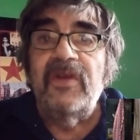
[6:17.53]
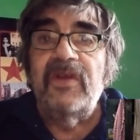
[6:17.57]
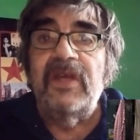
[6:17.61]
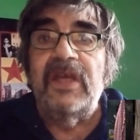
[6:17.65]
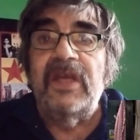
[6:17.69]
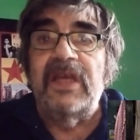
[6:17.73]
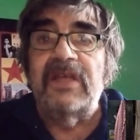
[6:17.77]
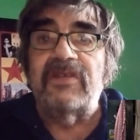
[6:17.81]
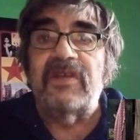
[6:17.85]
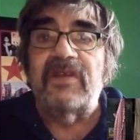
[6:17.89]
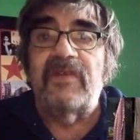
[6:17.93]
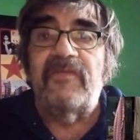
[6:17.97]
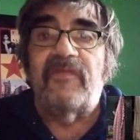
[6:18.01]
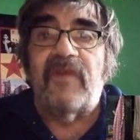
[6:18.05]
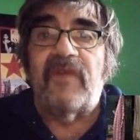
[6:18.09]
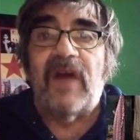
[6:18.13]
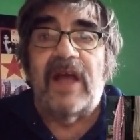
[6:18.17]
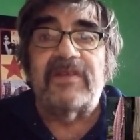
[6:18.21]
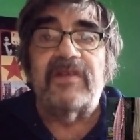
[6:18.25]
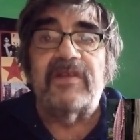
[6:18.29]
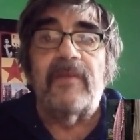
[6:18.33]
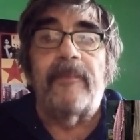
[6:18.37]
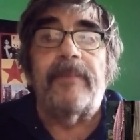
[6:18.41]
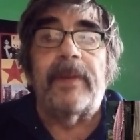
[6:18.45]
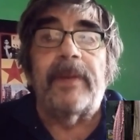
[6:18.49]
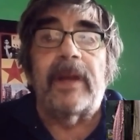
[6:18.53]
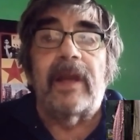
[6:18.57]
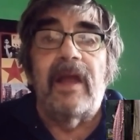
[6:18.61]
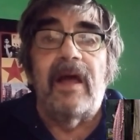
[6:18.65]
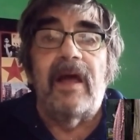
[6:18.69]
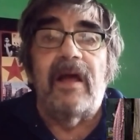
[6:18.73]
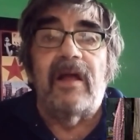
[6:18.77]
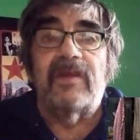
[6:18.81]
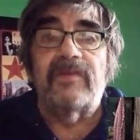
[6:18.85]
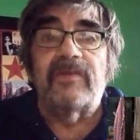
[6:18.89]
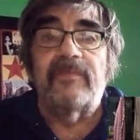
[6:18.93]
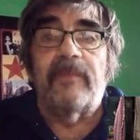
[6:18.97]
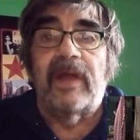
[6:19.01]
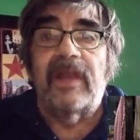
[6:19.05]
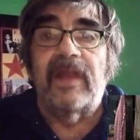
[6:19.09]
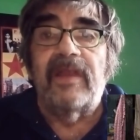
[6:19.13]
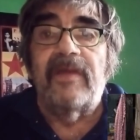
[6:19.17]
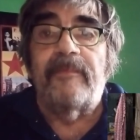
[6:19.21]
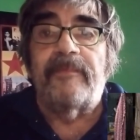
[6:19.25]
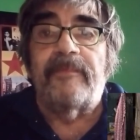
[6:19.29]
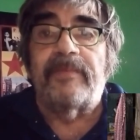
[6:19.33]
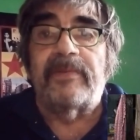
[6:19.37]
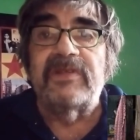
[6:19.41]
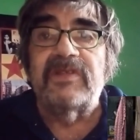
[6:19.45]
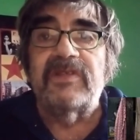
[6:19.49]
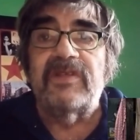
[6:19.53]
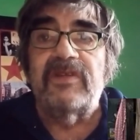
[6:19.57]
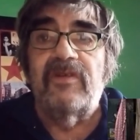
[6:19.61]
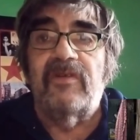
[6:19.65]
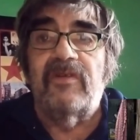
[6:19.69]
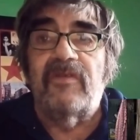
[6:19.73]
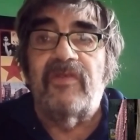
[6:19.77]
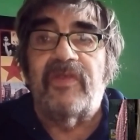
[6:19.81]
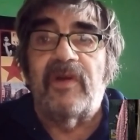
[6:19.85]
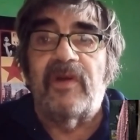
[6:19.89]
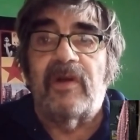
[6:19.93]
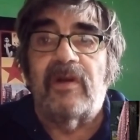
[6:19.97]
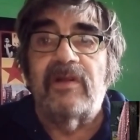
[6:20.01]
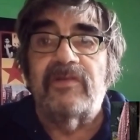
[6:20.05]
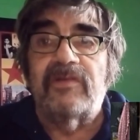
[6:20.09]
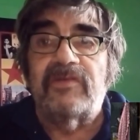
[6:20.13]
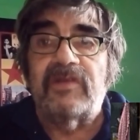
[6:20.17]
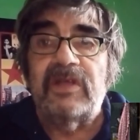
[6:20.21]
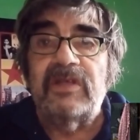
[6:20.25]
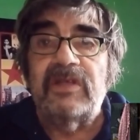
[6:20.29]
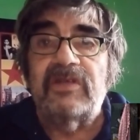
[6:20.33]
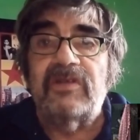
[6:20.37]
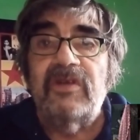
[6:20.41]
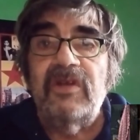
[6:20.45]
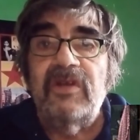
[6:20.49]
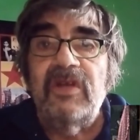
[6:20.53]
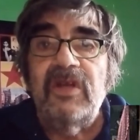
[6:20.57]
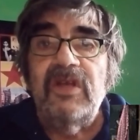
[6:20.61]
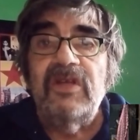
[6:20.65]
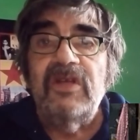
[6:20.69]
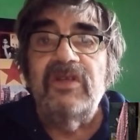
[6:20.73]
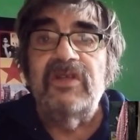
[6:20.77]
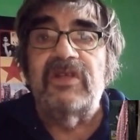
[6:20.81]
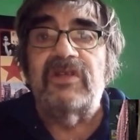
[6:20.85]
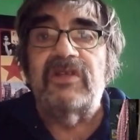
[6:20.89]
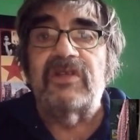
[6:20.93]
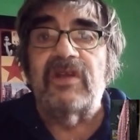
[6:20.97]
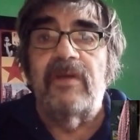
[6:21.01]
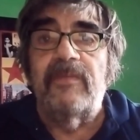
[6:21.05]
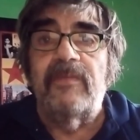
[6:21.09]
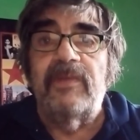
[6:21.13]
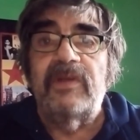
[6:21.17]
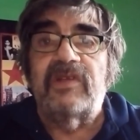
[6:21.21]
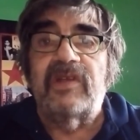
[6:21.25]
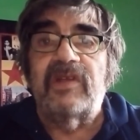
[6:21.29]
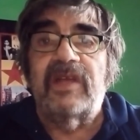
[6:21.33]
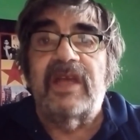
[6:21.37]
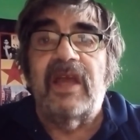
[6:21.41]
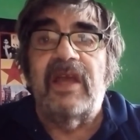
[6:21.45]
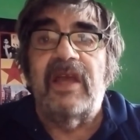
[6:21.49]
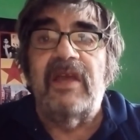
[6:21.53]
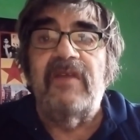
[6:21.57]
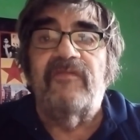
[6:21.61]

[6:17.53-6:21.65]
He is in fact a plant by the prison authorities, determined to get